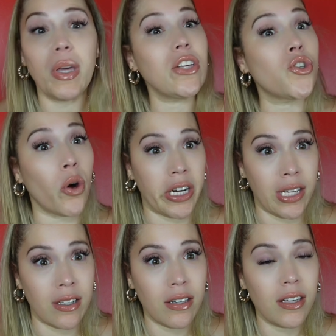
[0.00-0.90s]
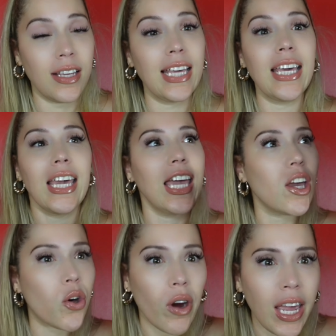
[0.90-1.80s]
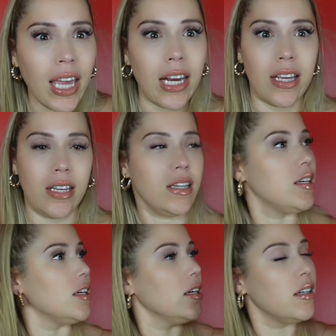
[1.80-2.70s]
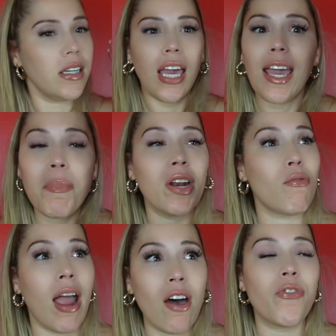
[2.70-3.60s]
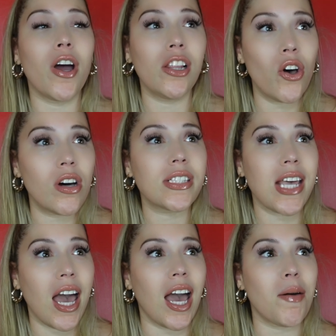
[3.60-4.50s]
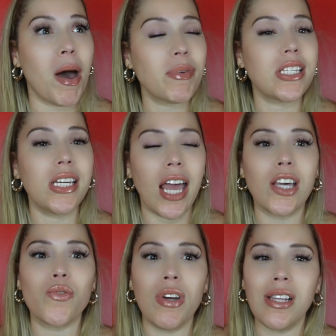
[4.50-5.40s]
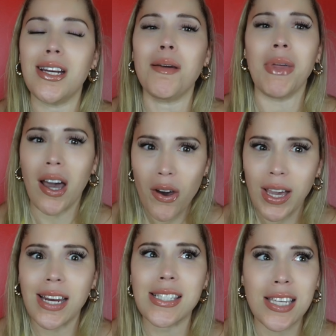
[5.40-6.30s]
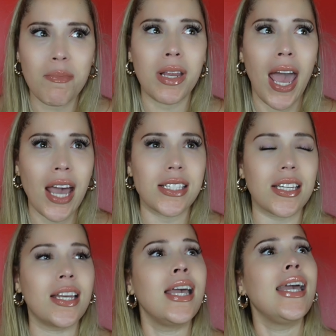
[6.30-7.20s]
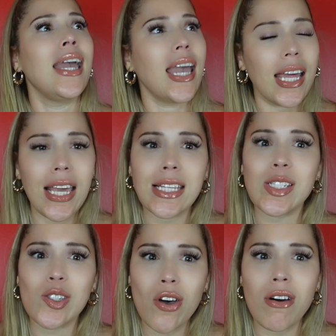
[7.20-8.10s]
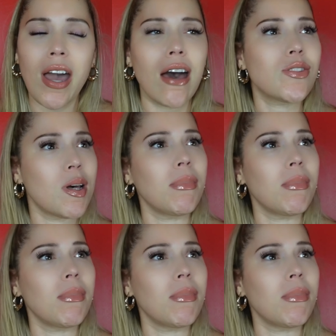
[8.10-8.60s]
B. Jordan in Creed. He'd been around for a long time. I was looking at his reel and I'm like, okay, this kid been acting. And he has a song out.